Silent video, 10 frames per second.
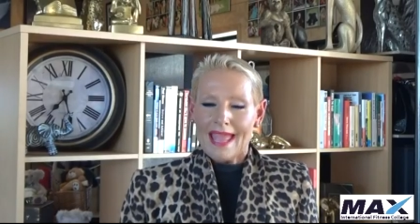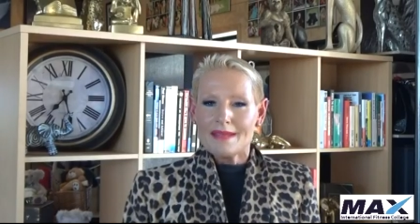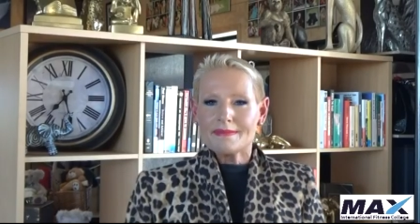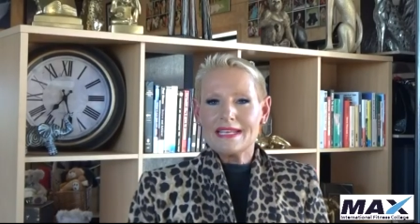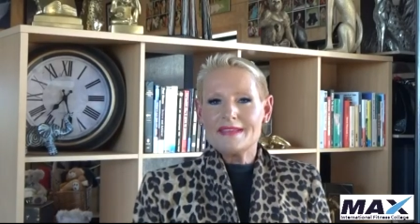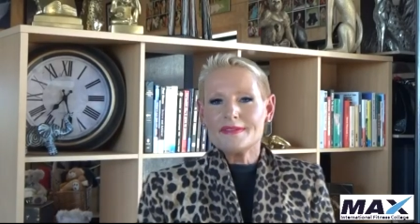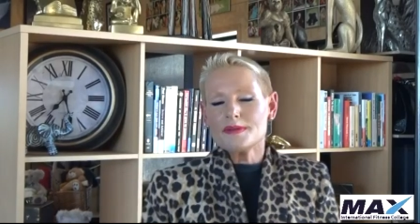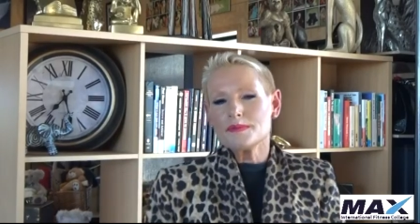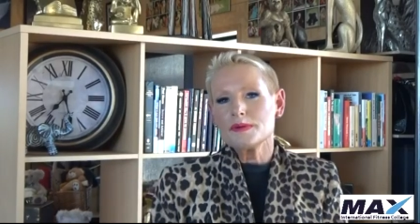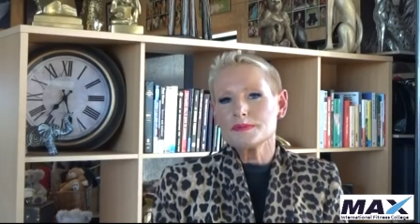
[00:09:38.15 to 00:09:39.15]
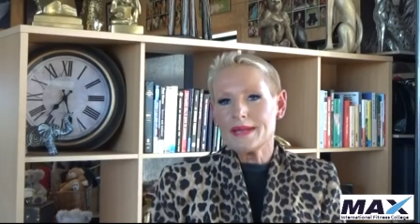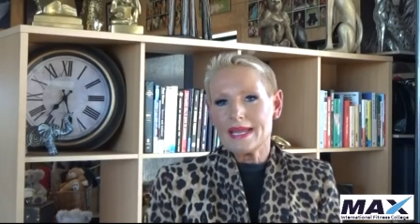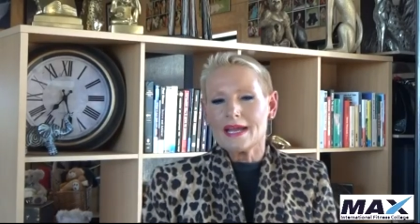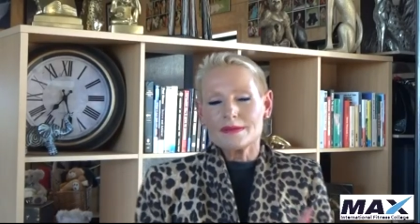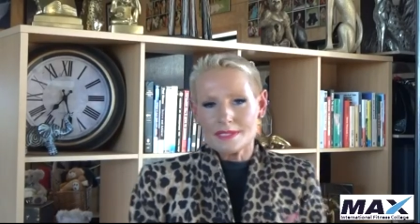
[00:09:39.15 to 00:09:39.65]
and we live in a world
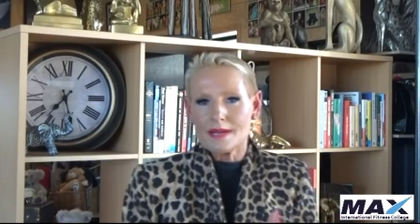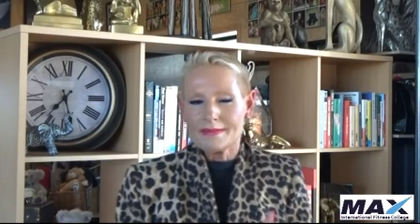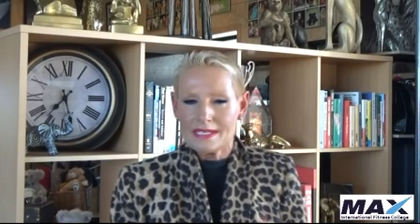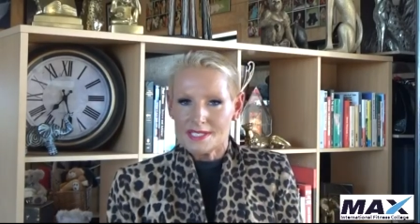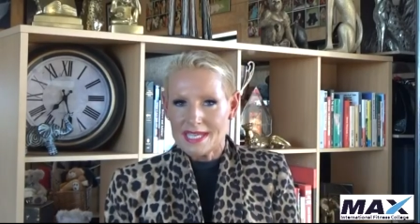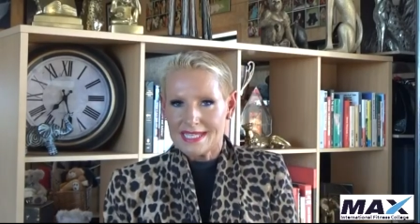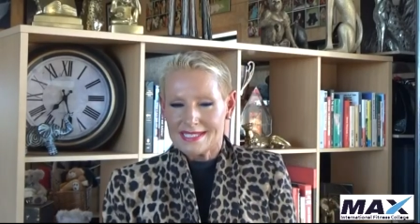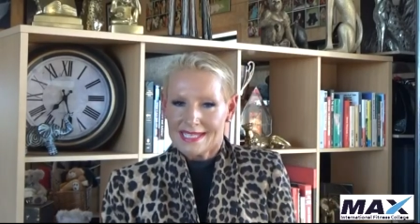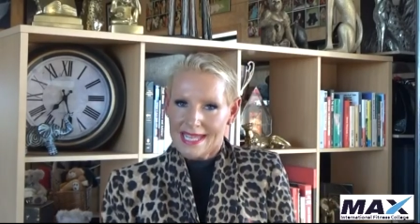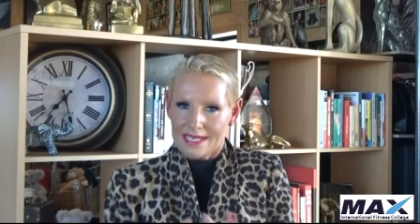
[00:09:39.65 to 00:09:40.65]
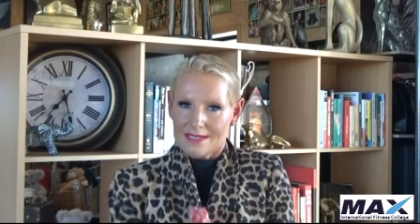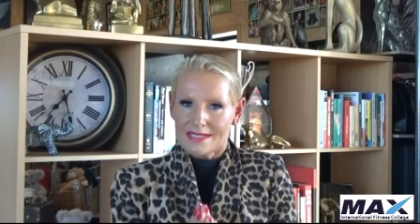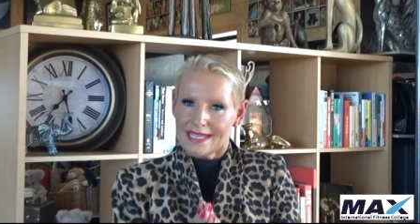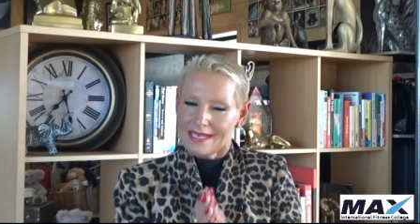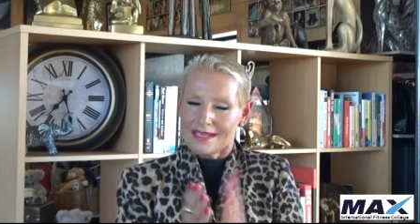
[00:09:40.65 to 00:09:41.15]
where i am going to share this again
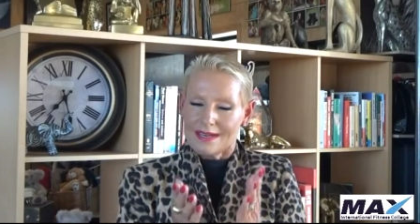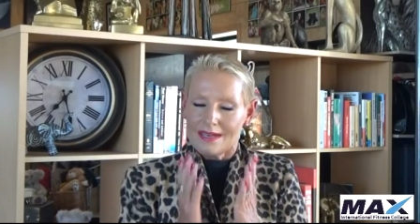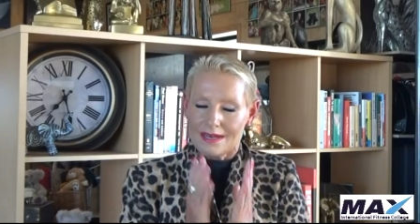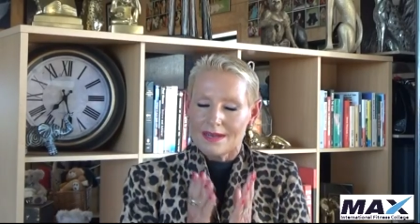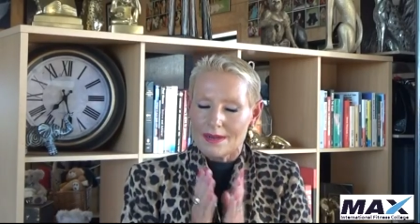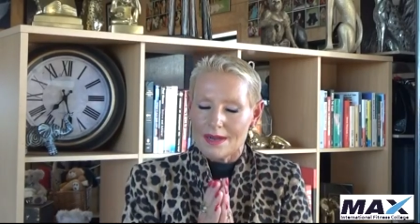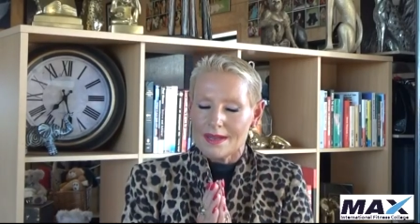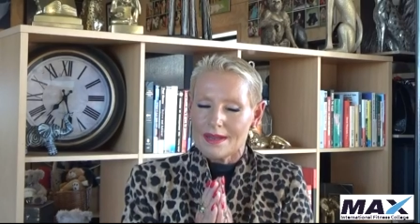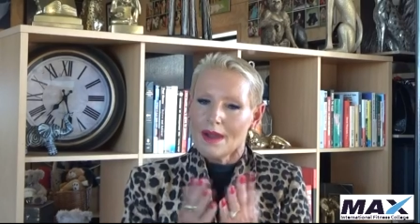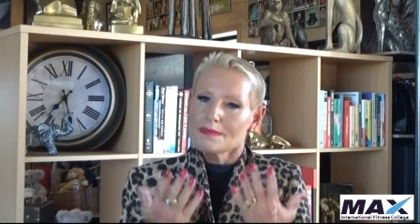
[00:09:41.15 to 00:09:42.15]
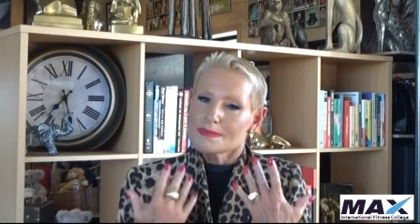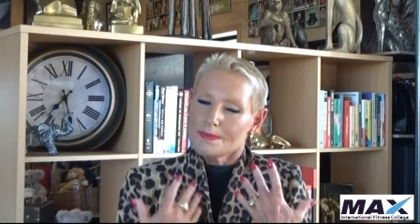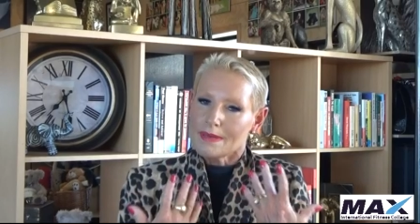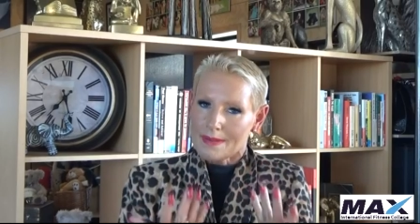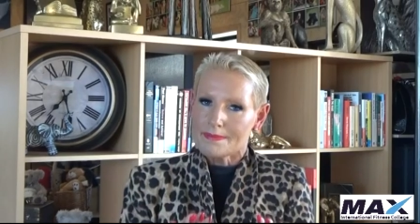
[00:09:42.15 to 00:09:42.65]
because again I, I was
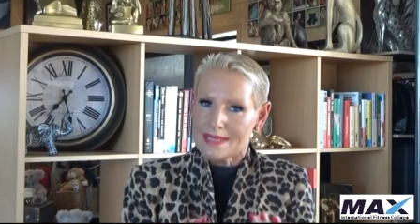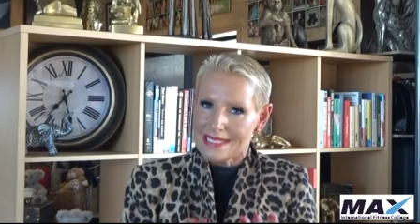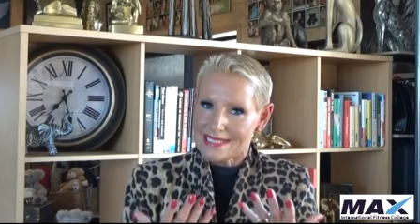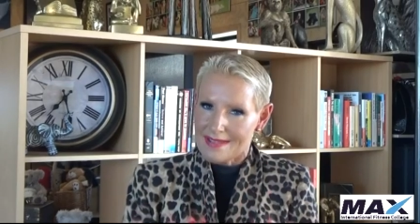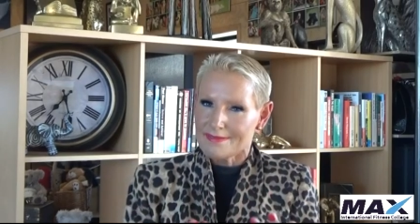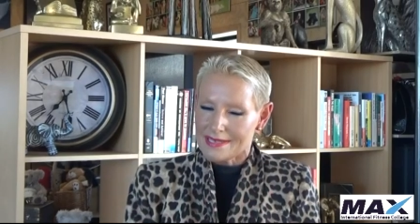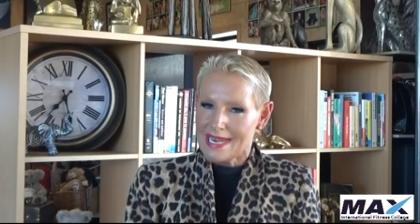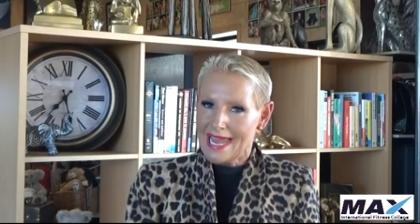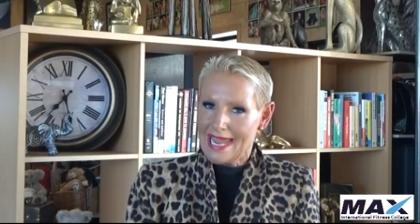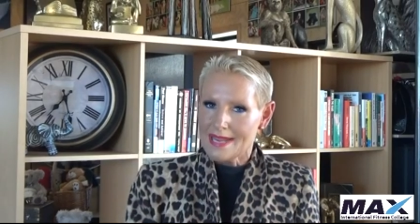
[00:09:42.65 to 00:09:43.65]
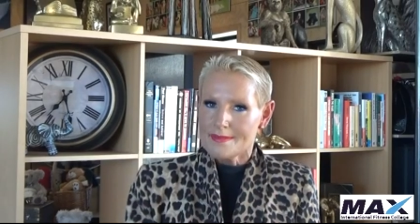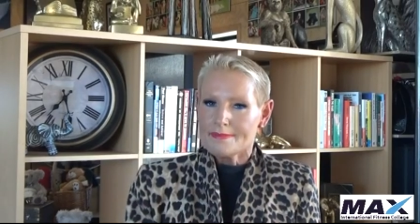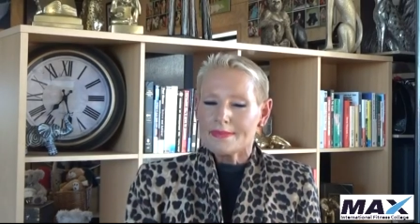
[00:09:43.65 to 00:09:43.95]
brought up with this every day